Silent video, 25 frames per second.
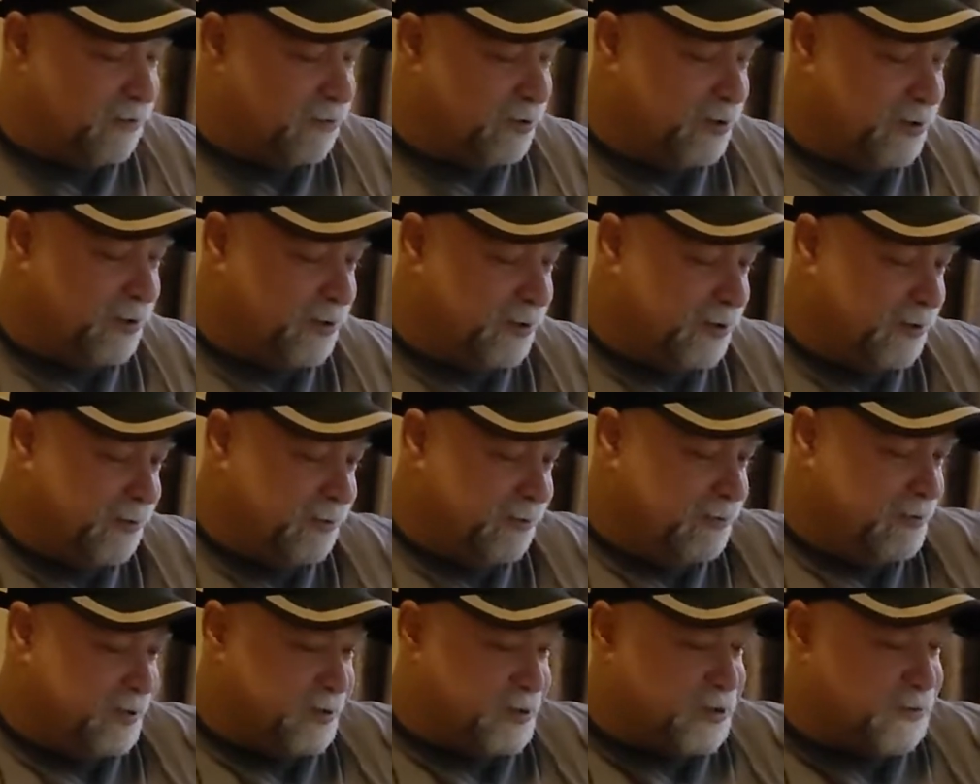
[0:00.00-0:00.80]
really
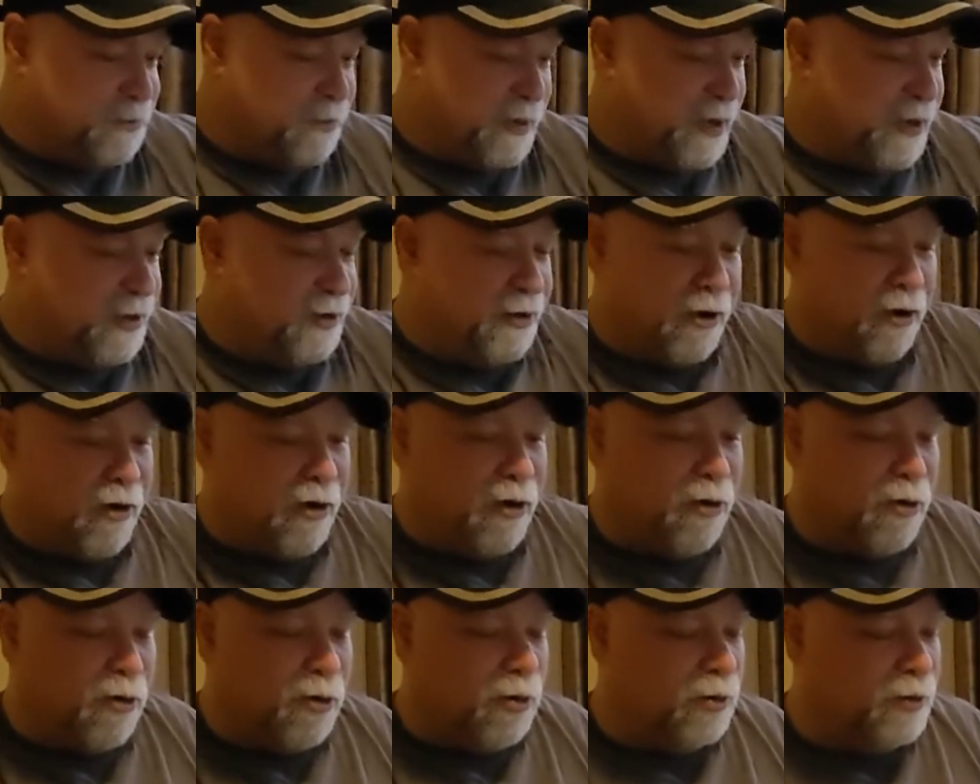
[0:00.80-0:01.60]
to spend a
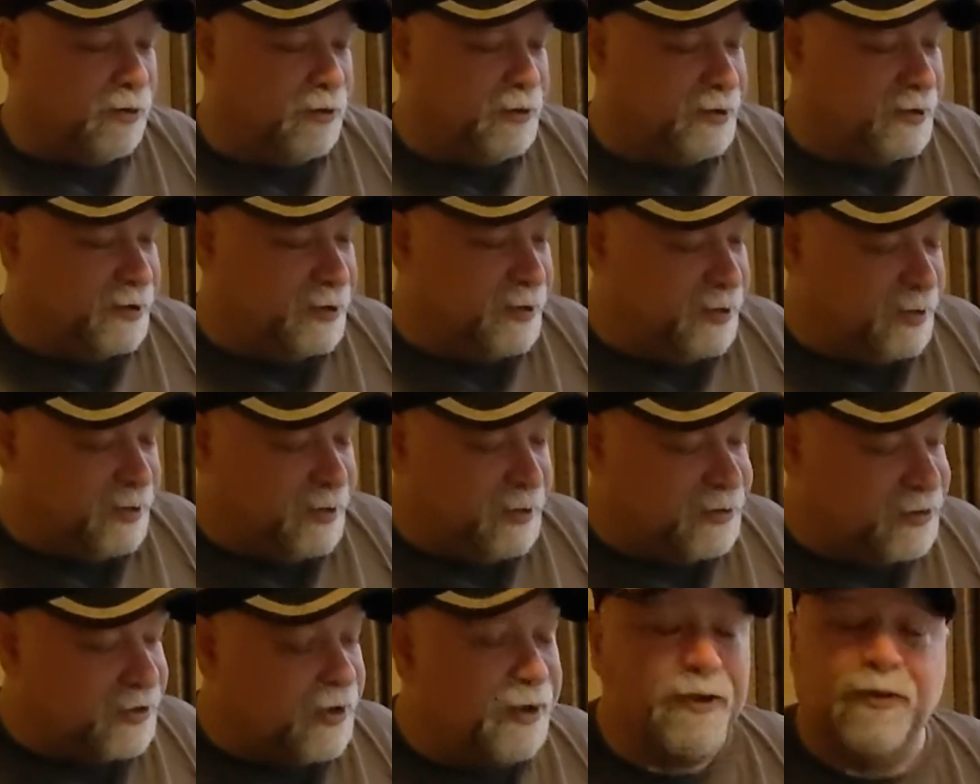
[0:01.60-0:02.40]
whole
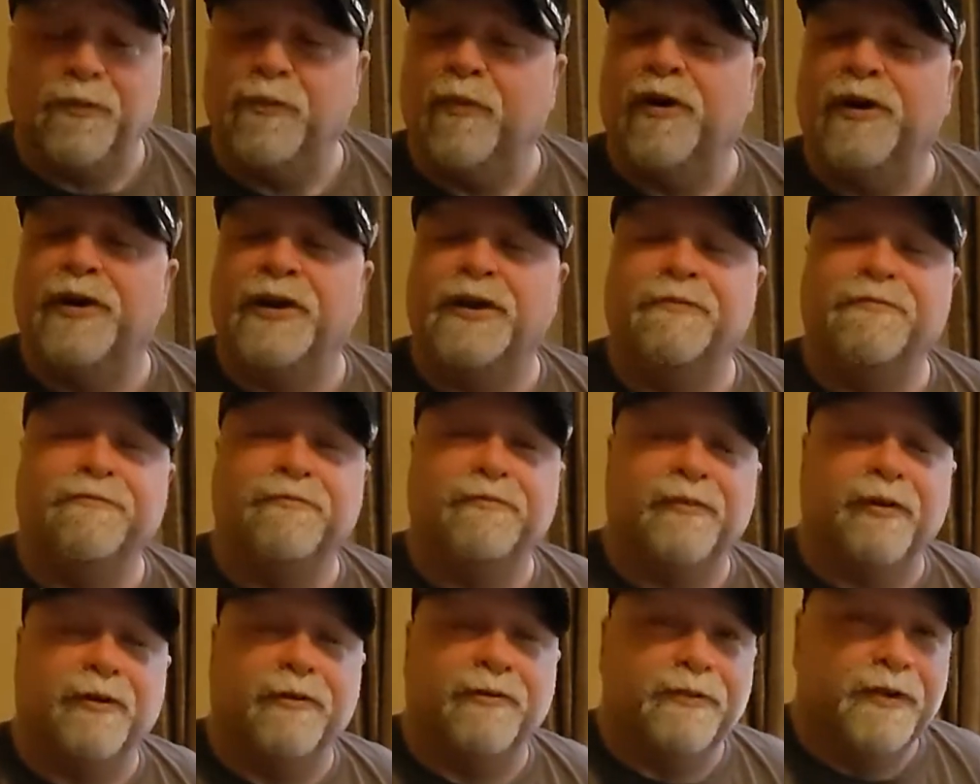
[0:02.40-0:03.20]
ton of money
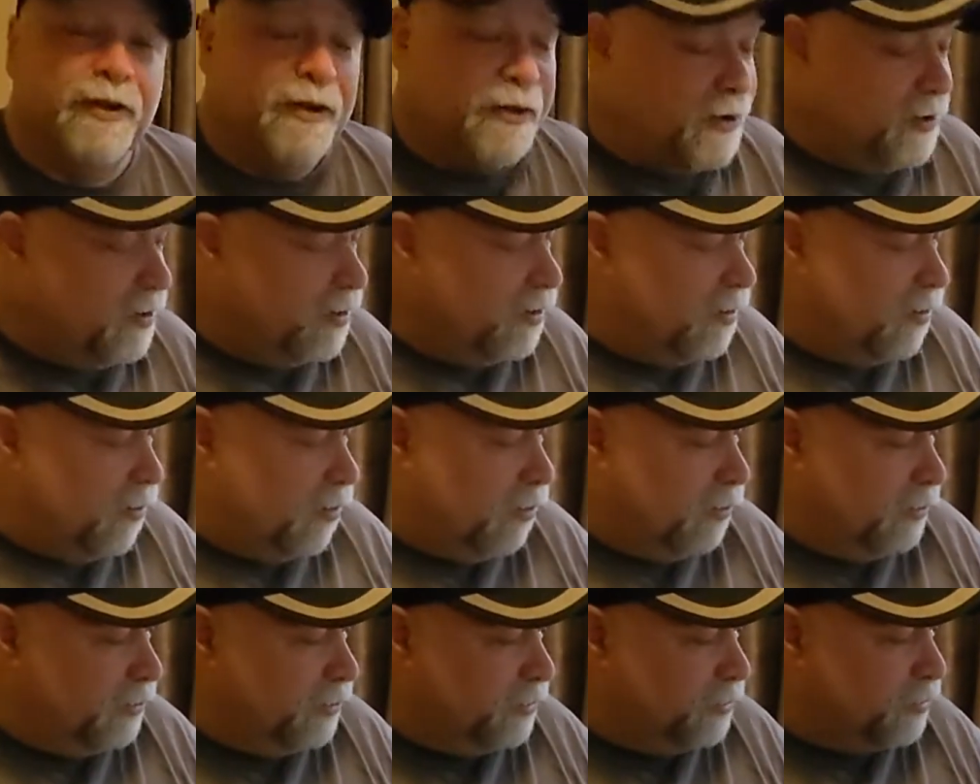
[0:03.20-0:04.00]

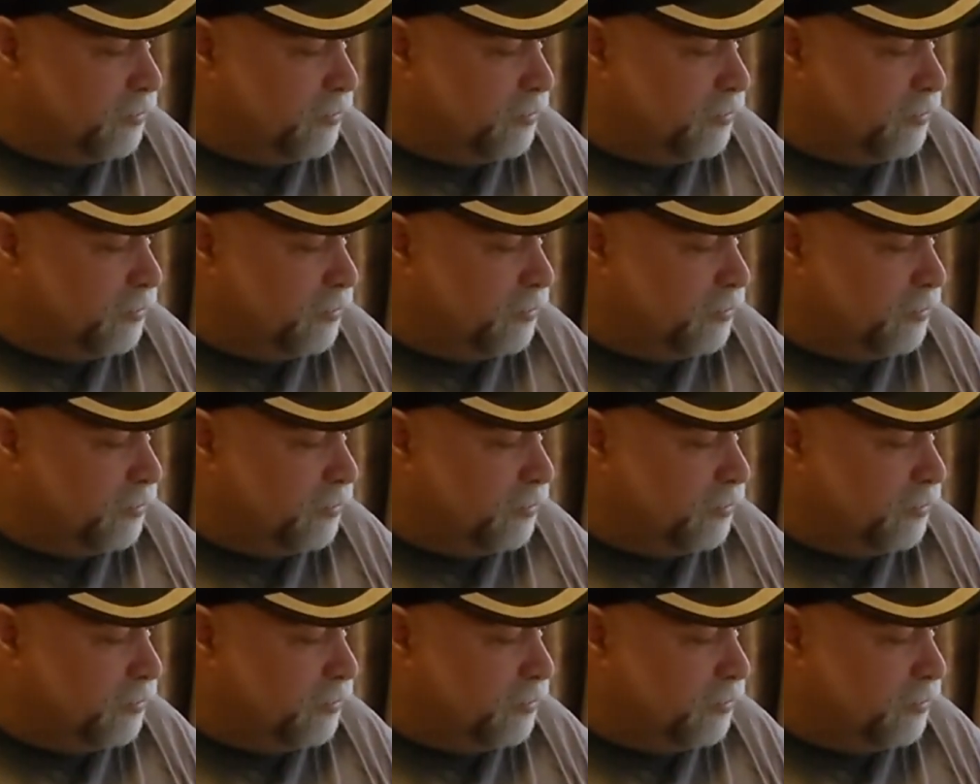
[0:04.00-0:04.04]
on your